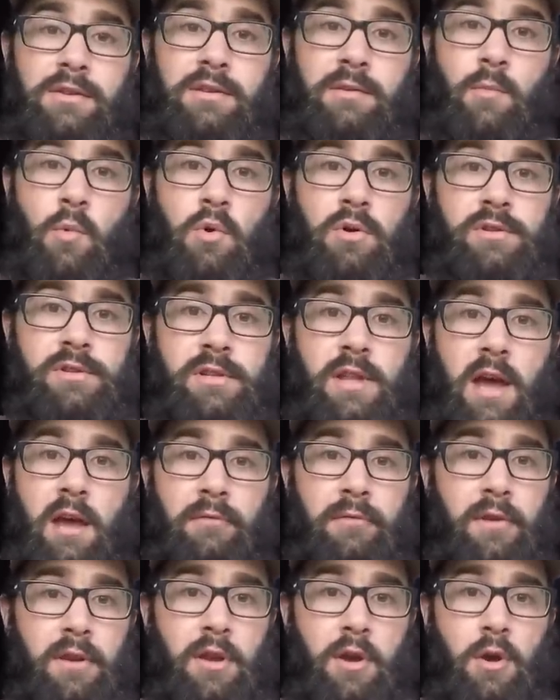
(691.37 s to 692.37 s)
some more
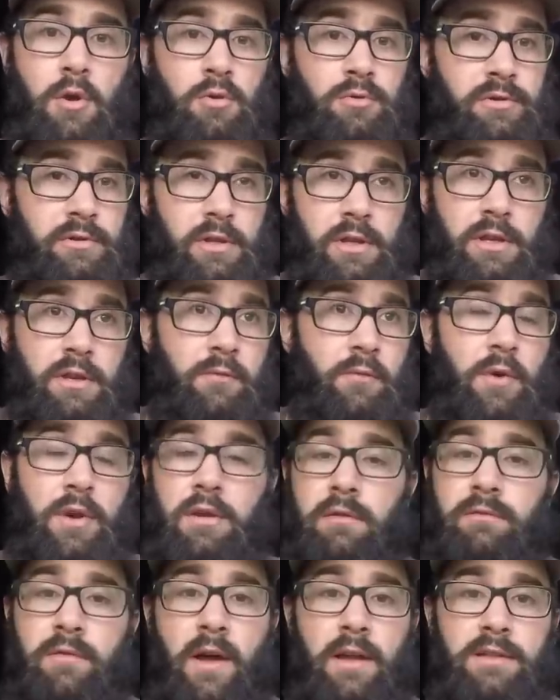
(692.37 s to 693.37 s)
stuff and go see if we
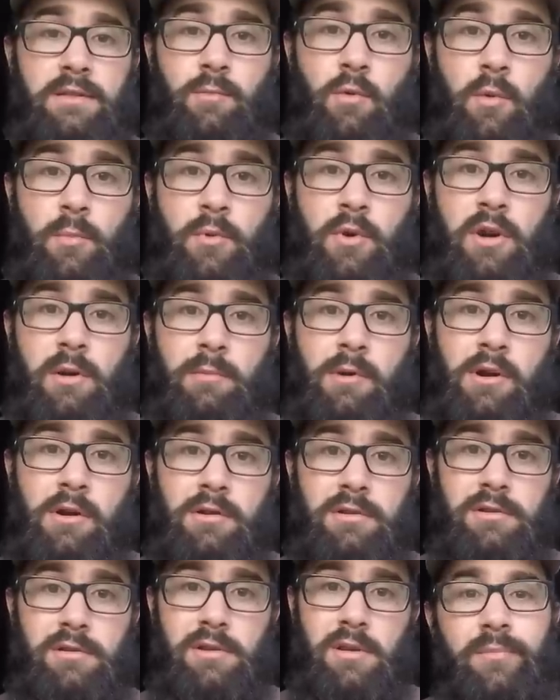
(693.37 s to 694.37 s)
can find some more pretty
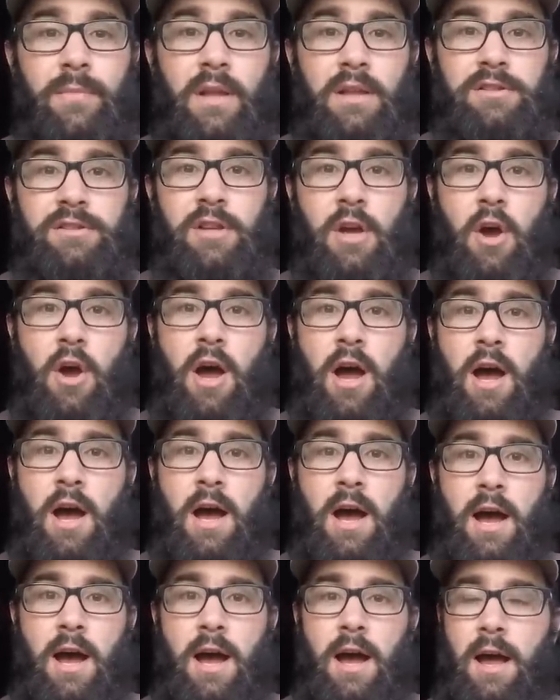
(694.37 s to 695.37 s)
birds. So
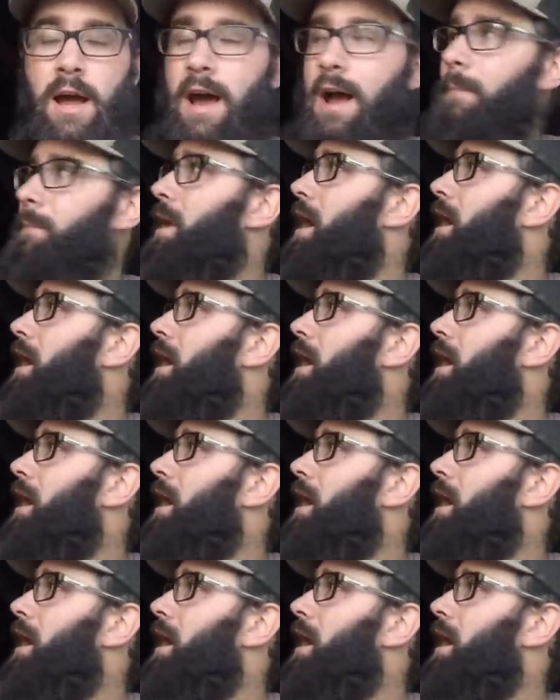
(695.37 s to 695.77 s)
uh, I'm